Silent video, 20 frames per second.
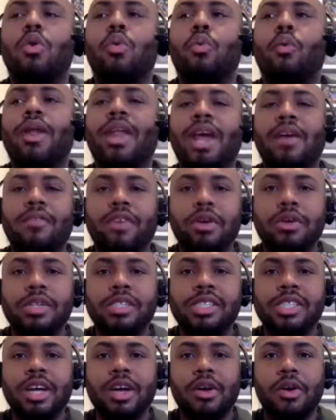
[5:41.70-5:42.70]
Whenever you
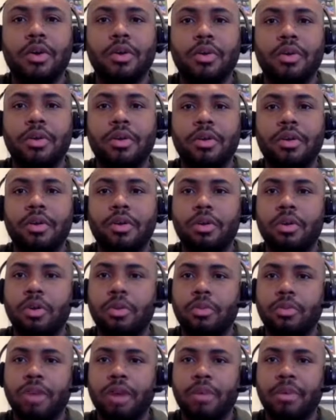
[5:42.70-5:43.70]
sell
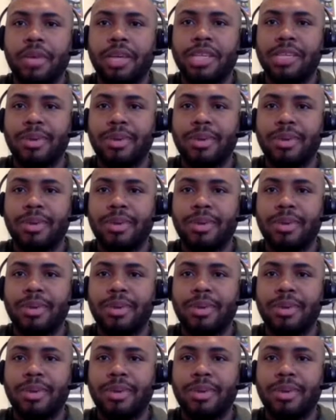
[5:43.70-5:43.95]
your property,